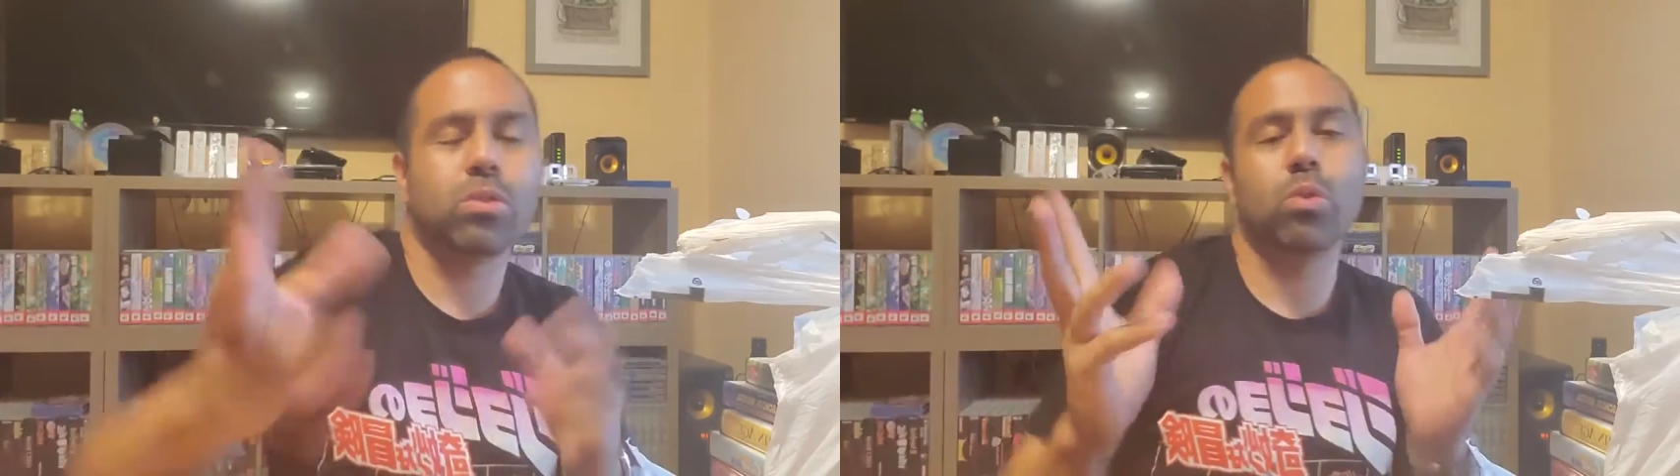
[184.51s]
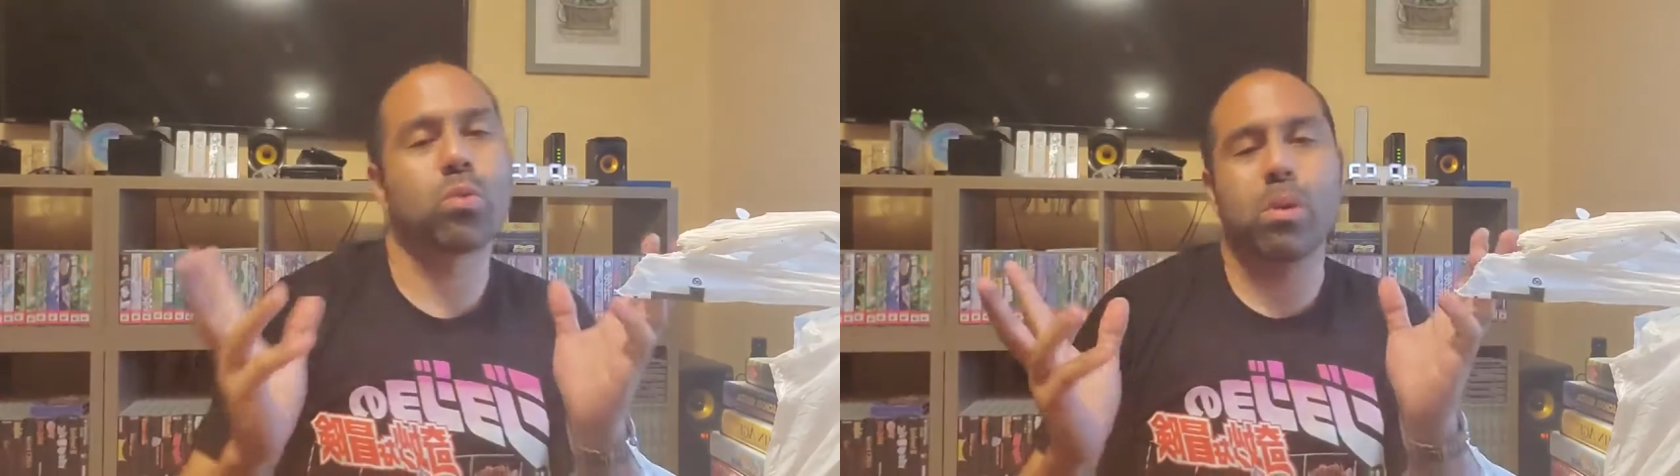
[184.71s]

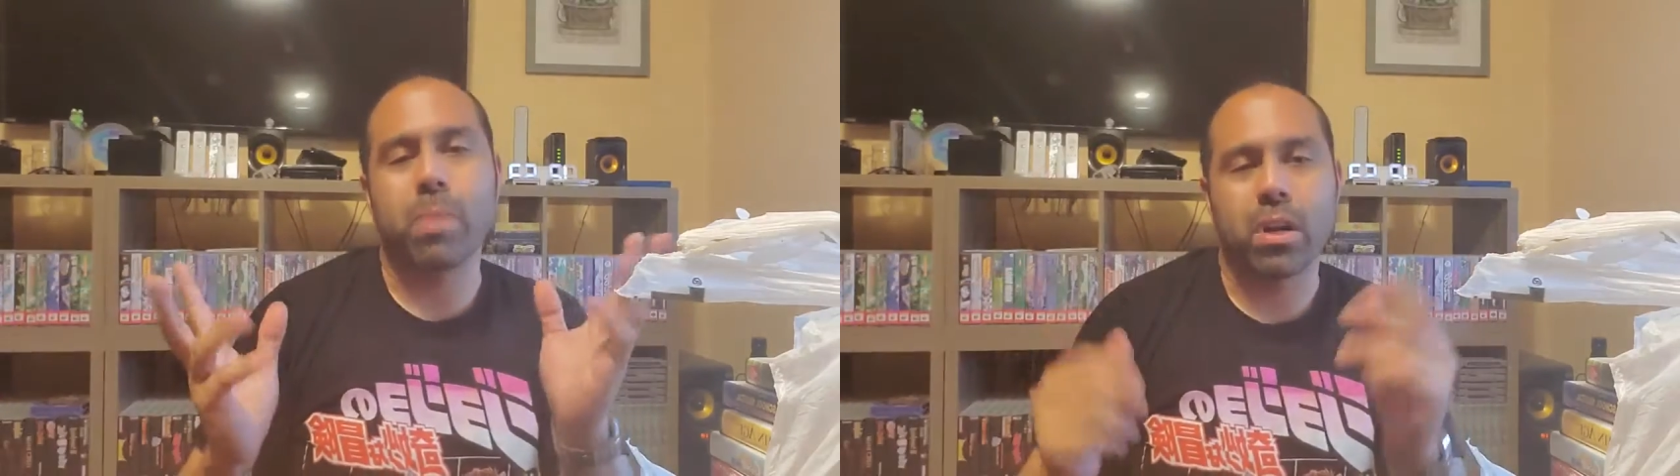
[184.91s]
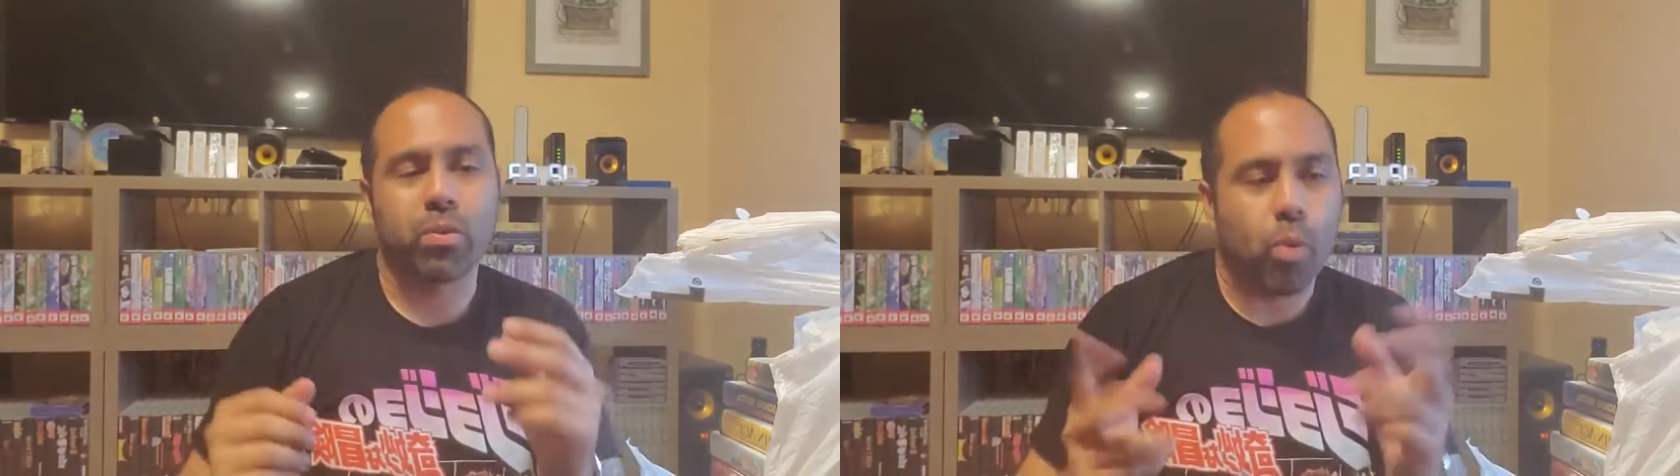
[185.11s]
two, three
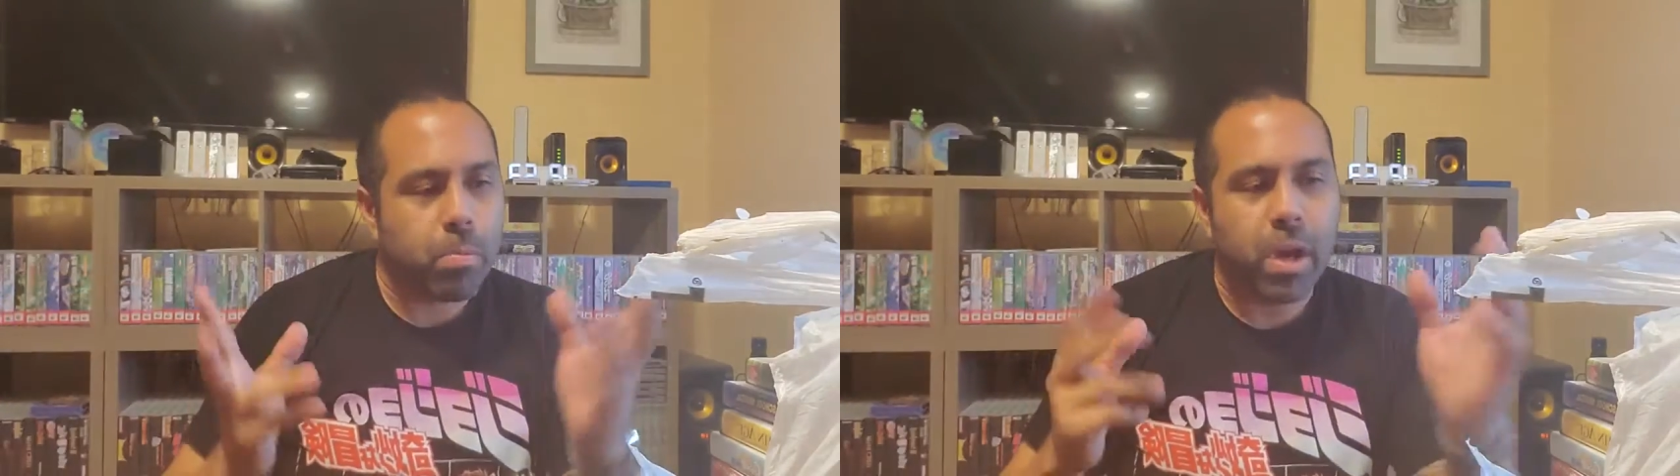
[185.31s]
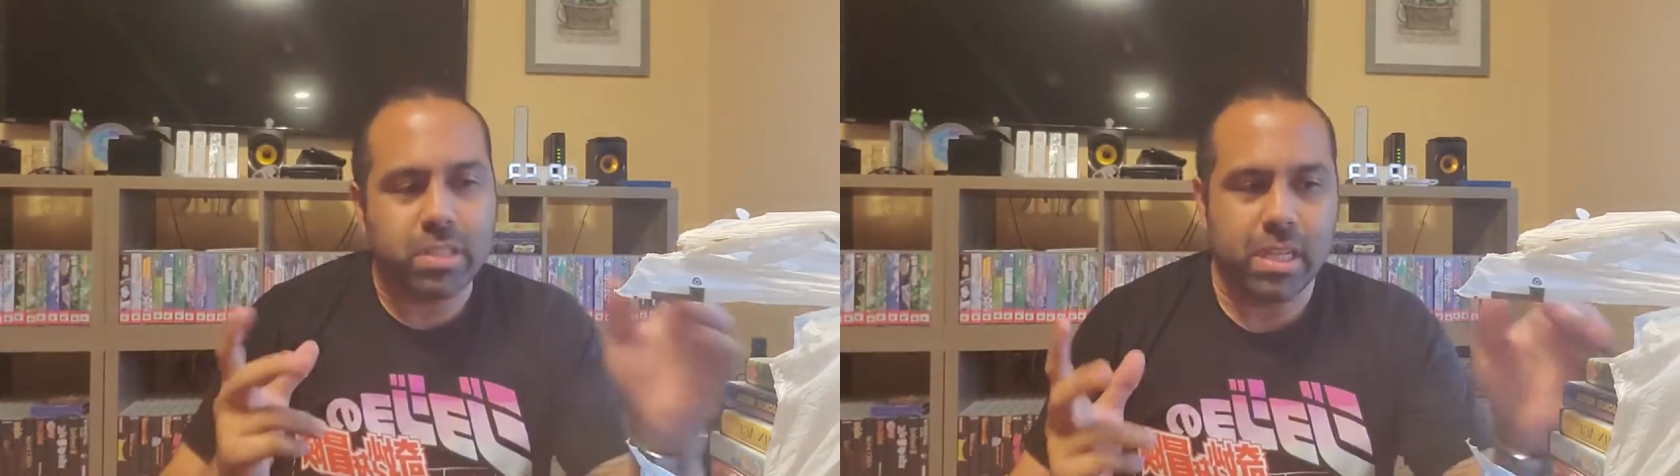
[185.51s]
bucks, four
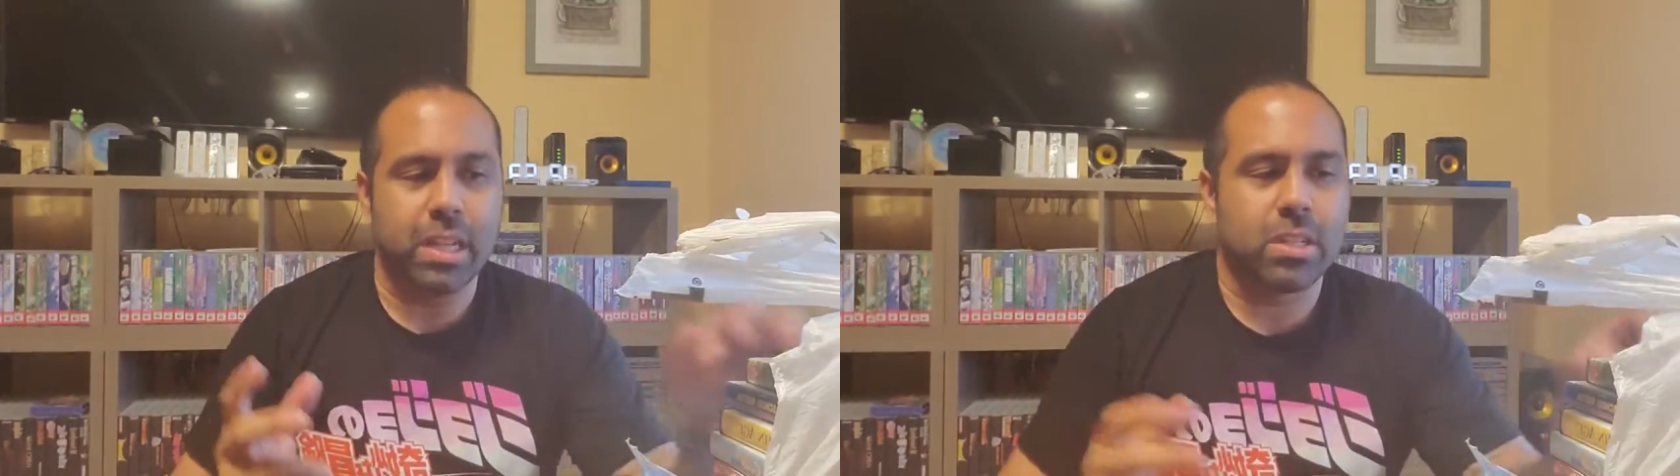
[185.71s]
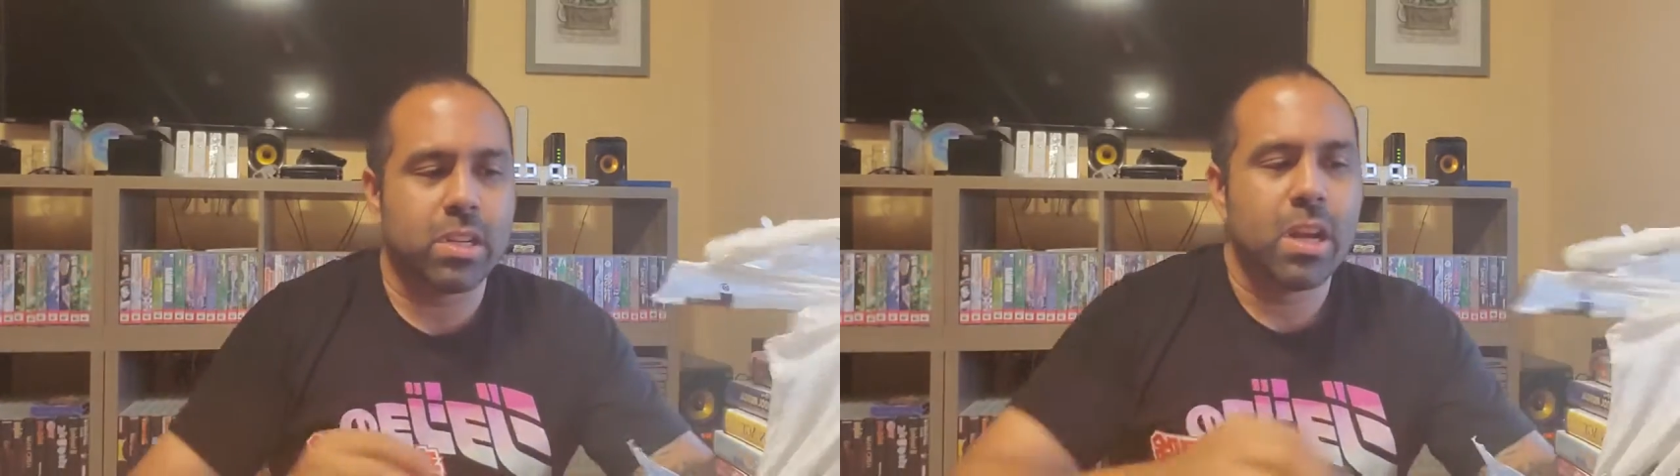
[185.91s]
bucks
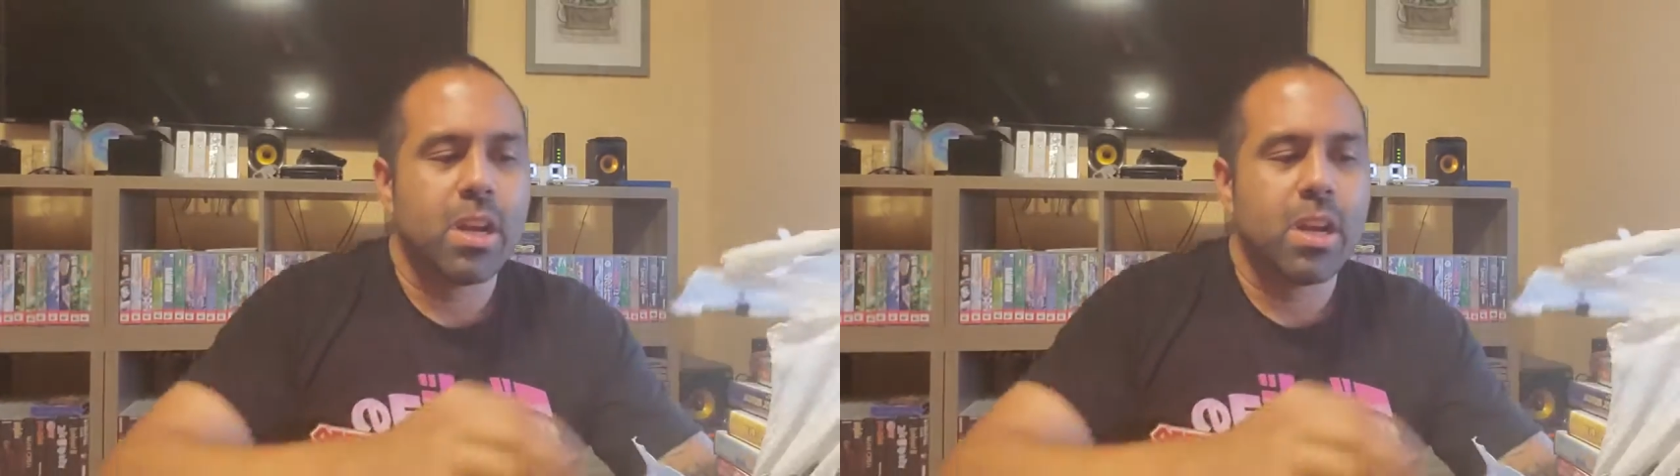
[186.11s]
each.